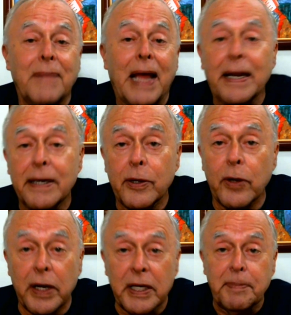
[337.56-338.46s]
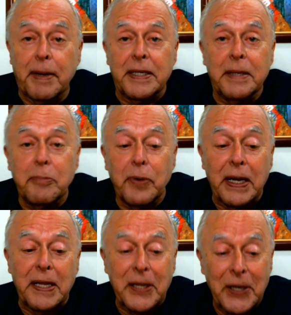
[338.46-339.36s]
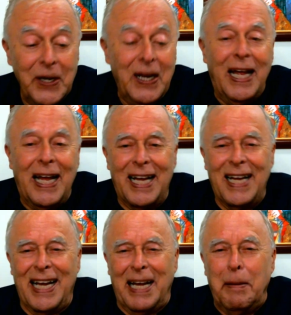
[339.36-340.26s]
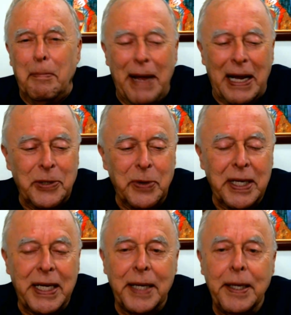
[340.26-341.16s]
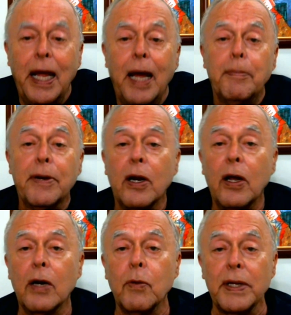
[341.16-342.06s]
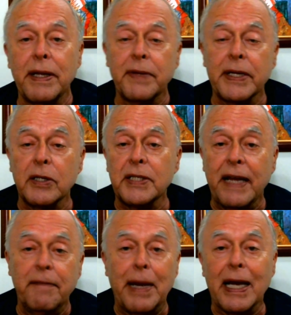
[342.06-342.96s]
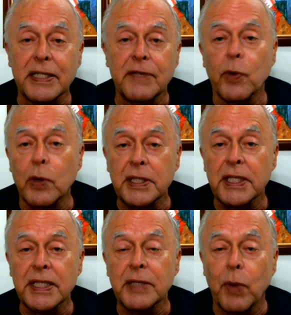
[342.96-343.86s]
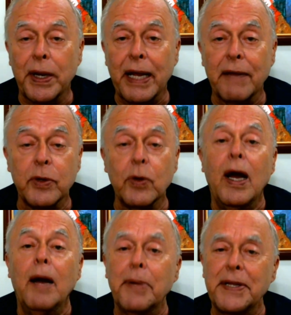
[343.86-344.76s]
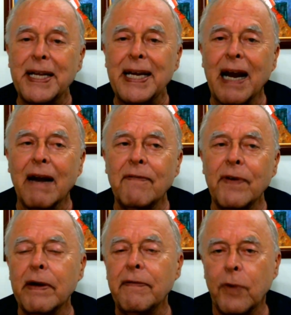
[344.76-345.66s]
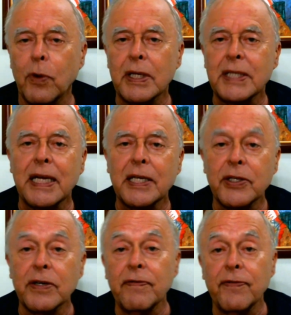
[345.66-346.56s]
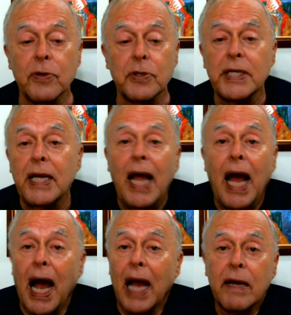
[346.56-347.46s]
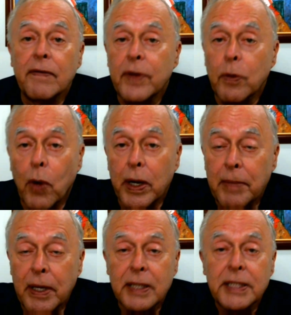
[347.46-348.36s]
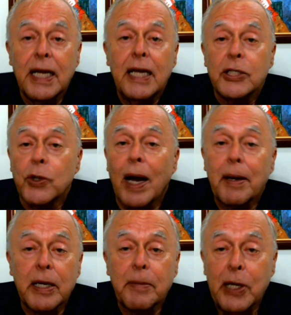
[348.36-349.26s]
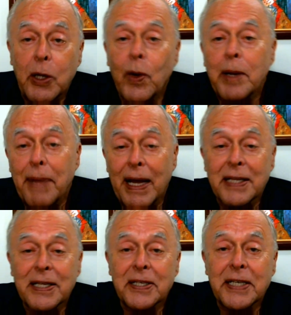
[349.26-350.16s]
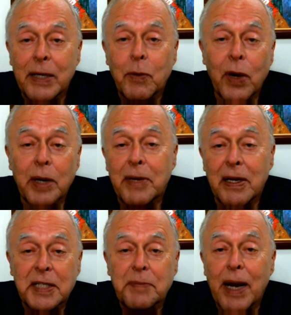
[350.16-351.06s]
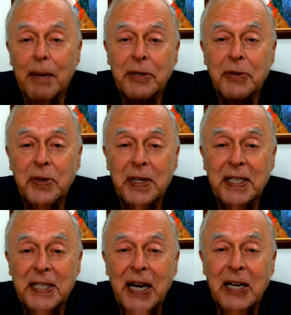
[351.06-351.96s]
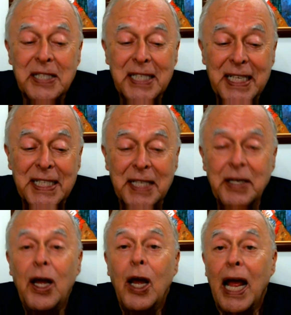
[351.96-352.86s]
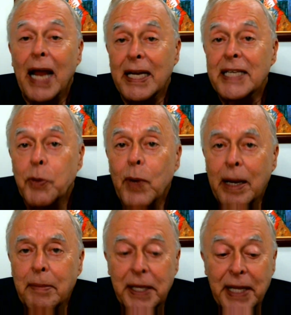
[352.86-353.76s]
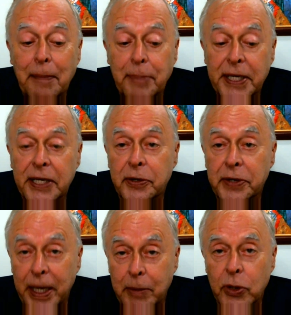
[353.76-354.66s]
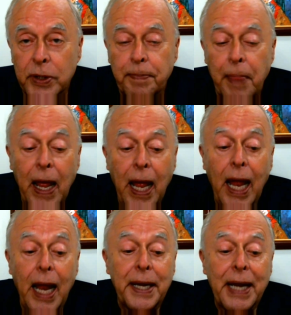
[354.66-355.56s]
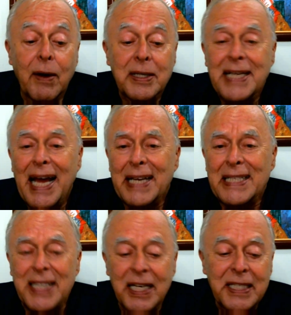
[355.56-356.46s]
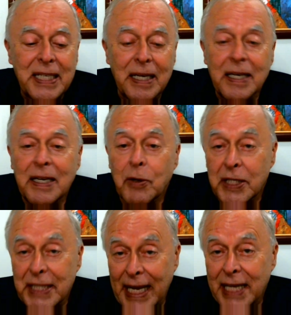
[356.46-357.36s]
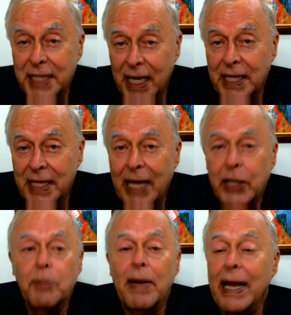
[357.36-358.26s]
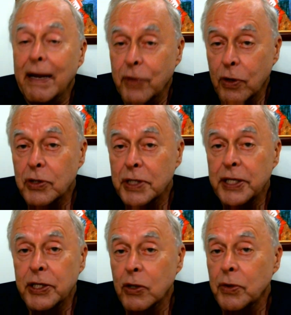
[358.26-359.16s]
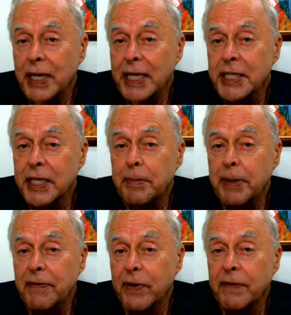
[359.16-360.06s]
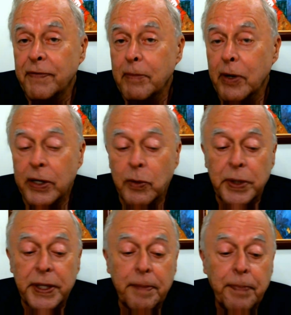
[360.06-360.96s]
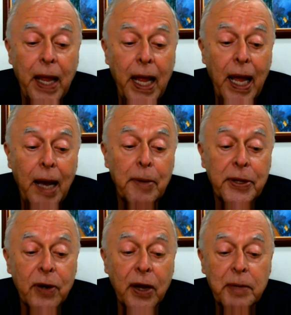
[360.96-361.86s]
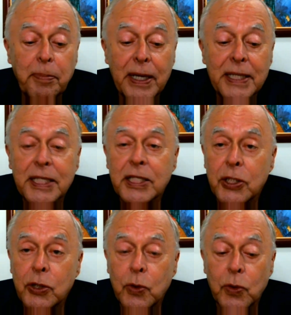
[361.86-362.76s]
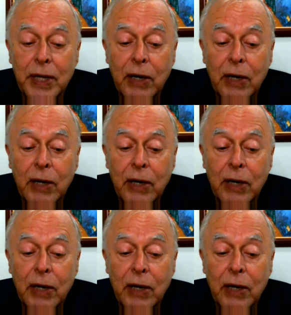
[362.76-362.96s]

Had a little unexpected break there, back to it again. But along with everything else, they had bags of oranges and what have you. But they are very focused on certain fruits. I love their watermelons, so I'm going to be going back there to get watermelons probably through the entire season, at least when I'm in that particular neighborhood. Now, it's not just stands like that. You may have those in your own nation and be very familiar with them. But there are other places, too.